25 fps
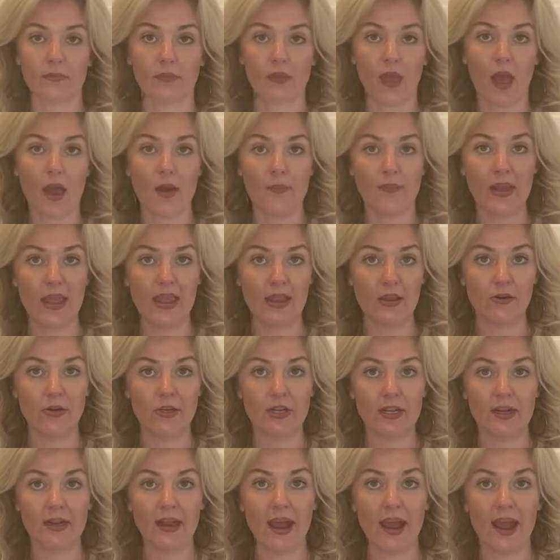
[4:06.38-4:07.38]
1.5 pounds
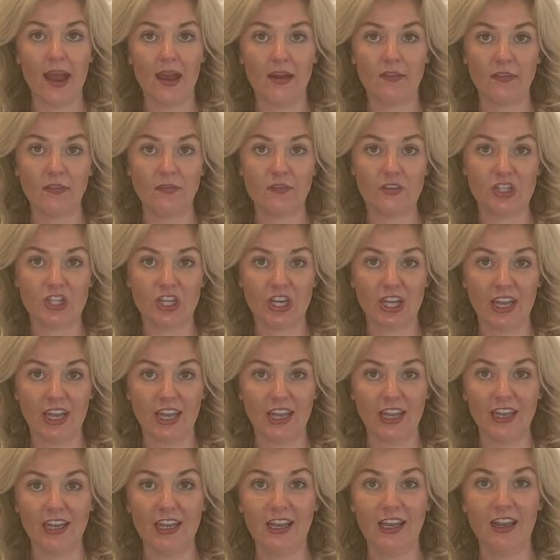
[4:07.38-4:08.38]
of
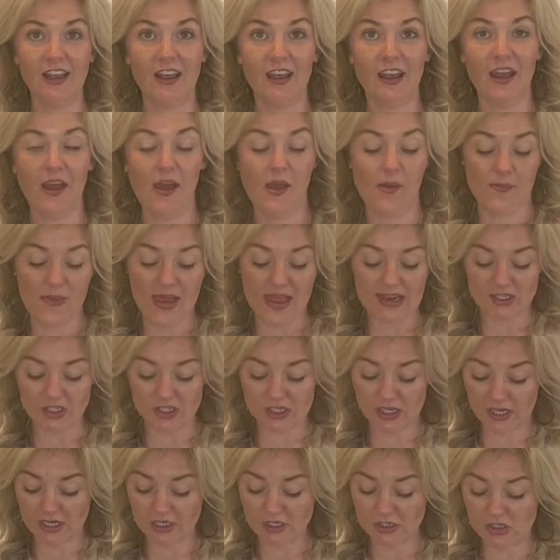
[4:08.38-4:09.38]
chicken.
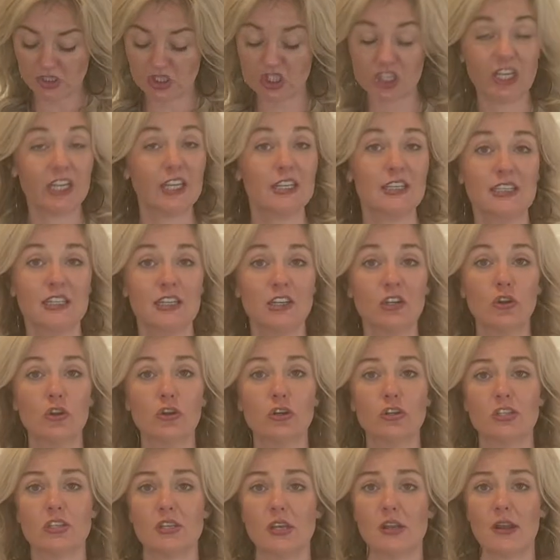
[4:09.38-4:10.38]
Actually, I use chicken
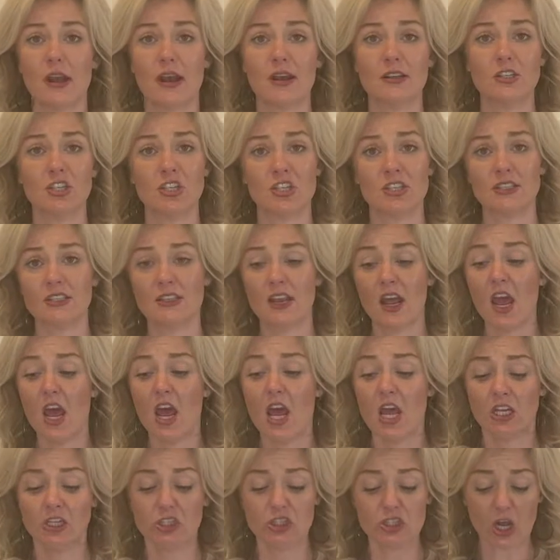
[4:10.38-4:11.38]
tenders, and I just
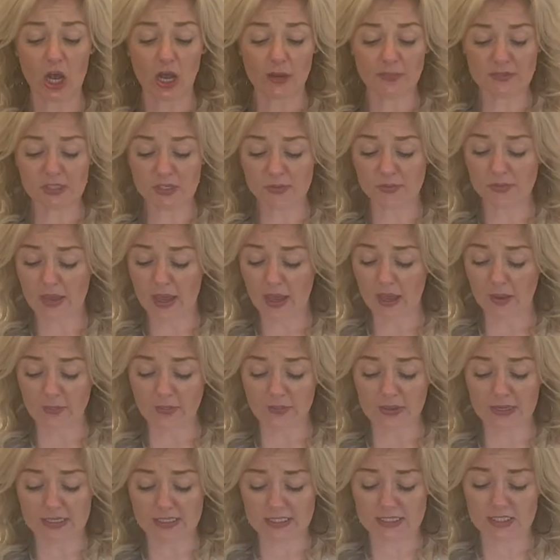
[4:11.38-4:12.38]
chopped them up
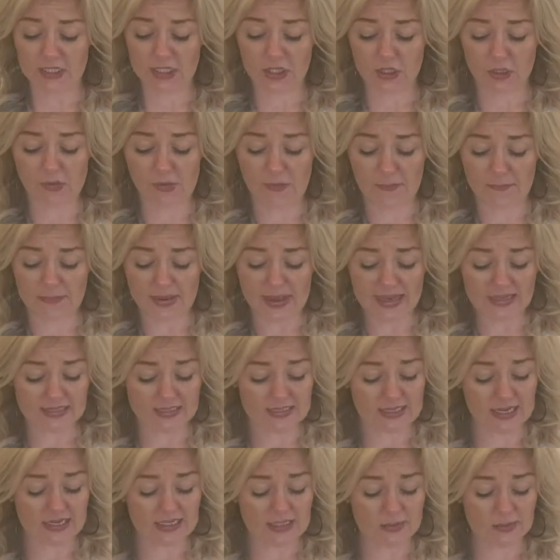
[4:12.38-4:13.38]
into
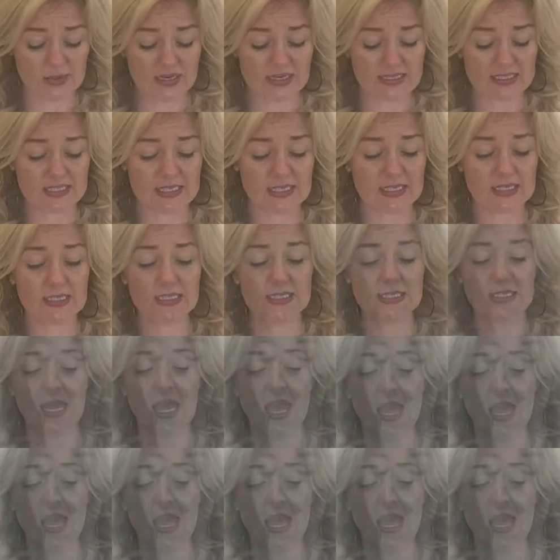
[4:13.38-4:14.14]
bite-sized pieces.